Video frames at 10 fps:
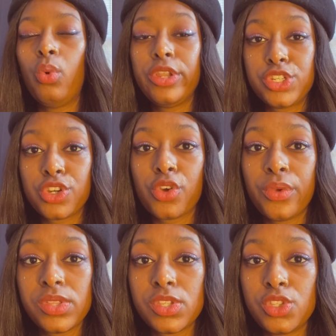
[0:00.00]
what you're
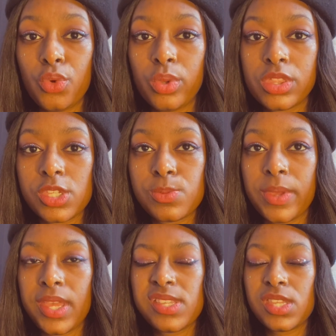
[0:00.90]
going to do with the space,